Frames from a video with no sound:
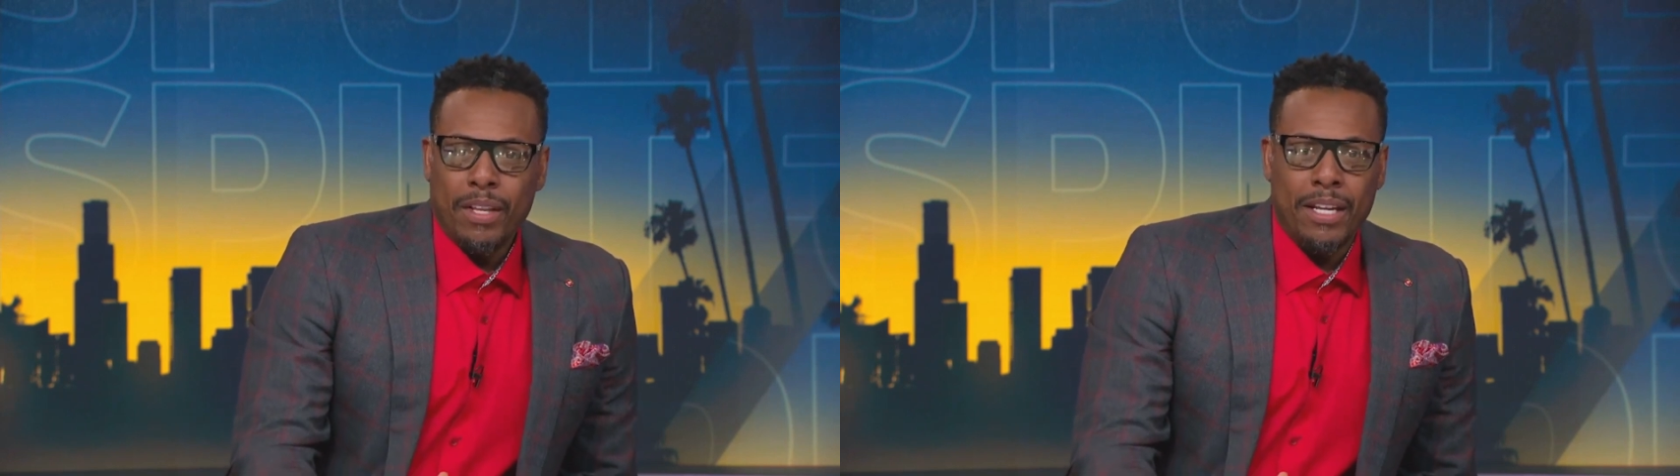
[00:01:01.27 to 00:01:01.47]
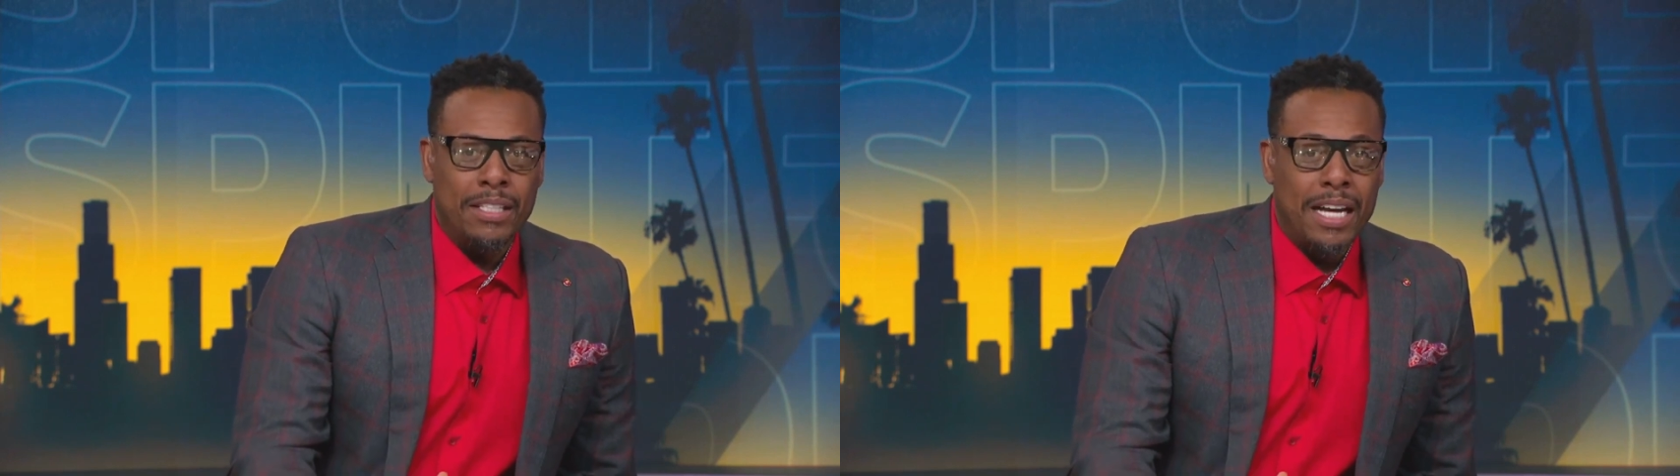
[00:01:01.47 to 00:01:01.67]

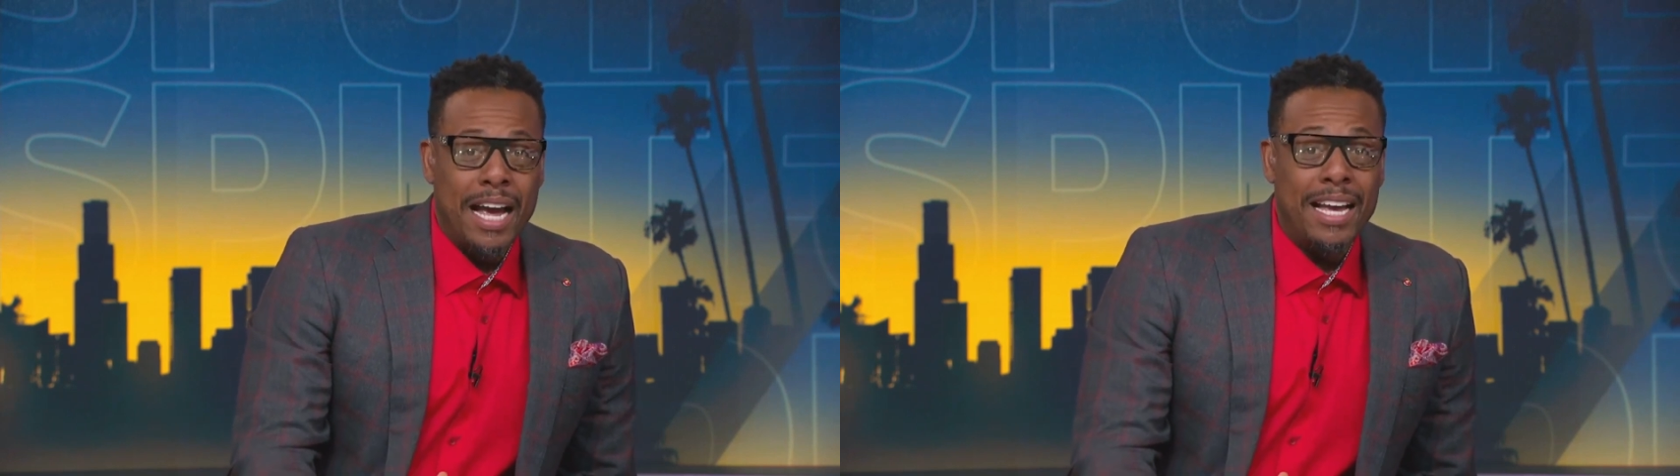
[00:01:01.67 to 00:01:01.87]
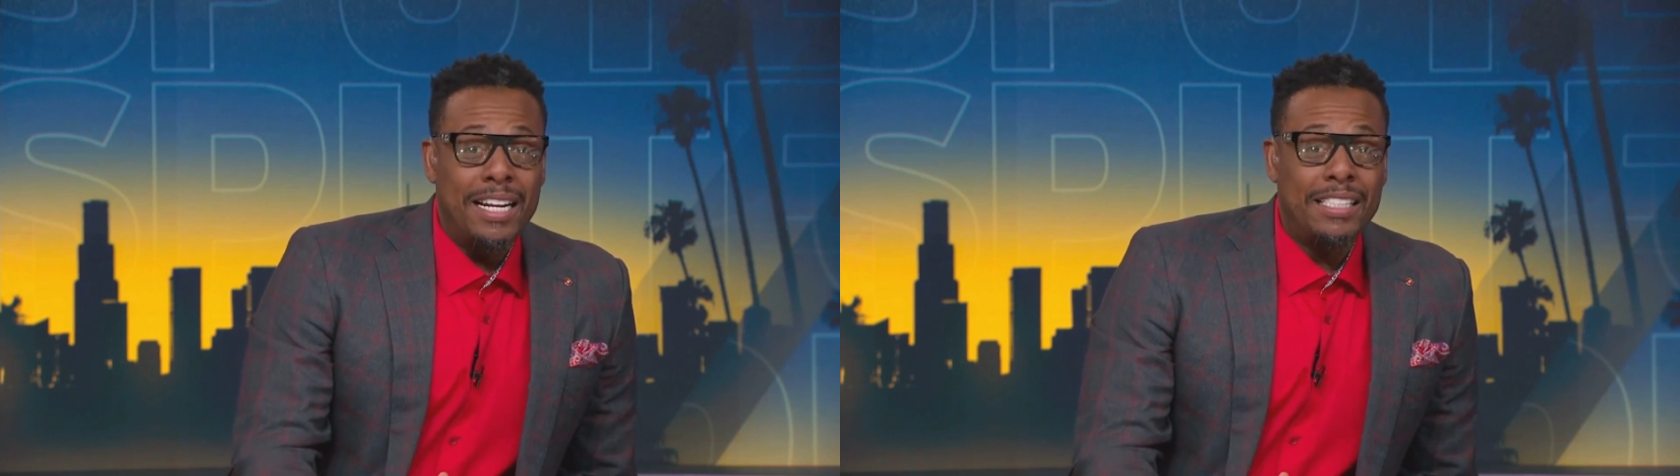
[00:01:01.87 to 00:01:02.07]
and
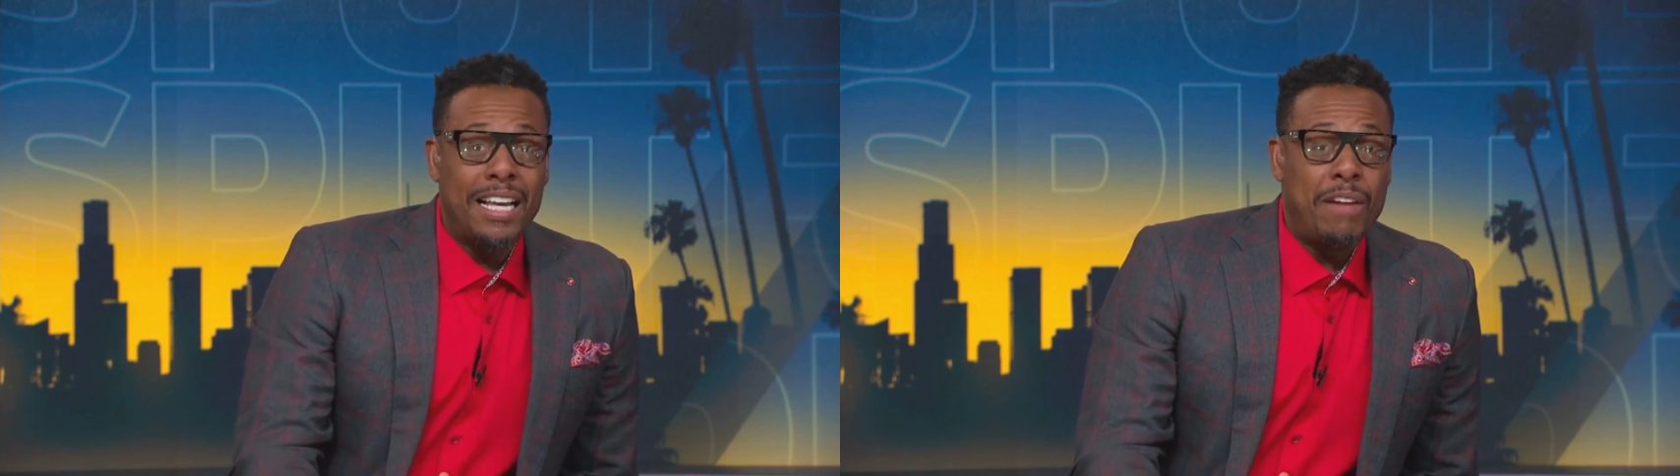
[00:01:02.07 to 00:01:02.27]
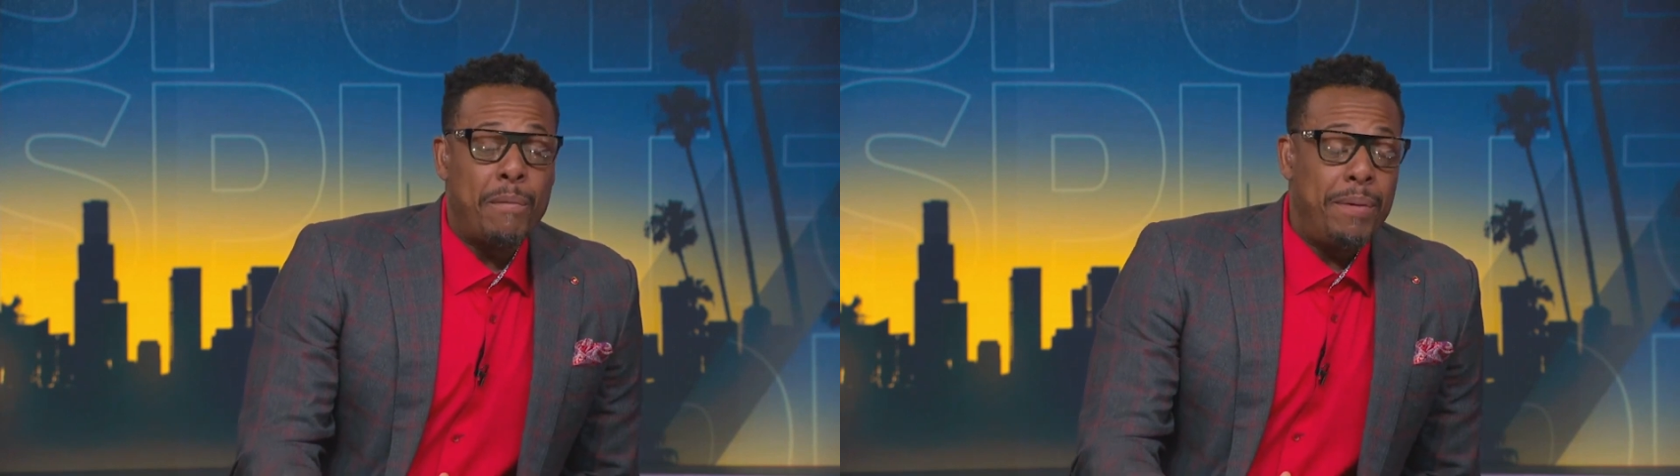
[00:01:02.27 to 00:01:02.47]
Zion doesn't
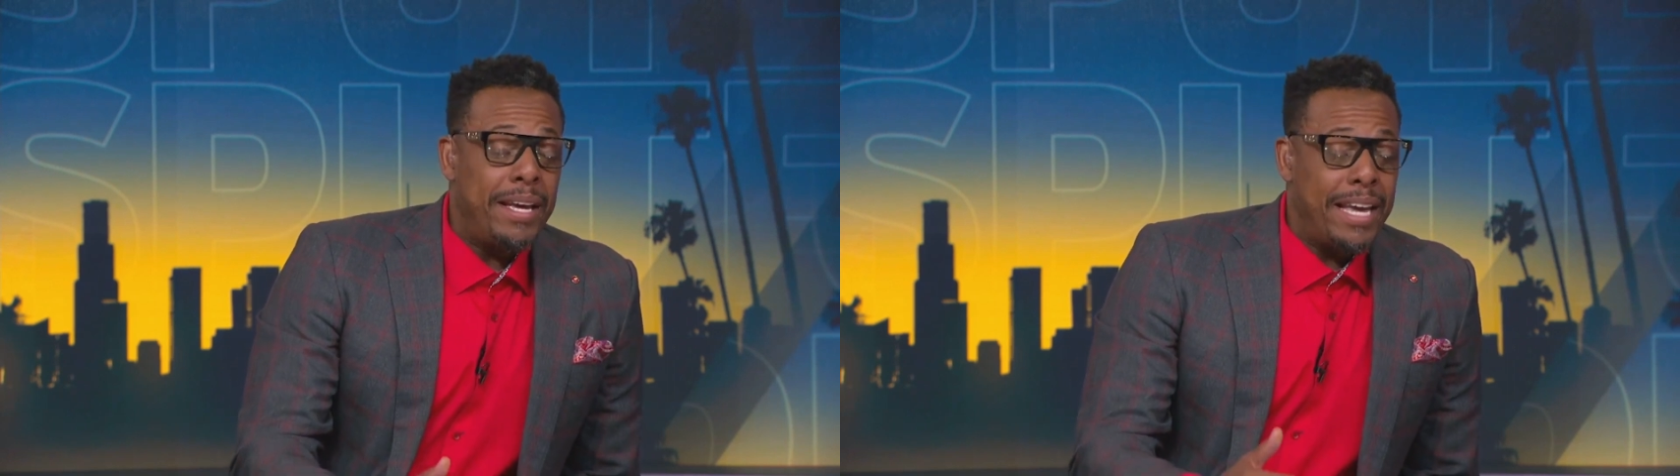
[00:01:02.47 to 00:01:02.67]
have a big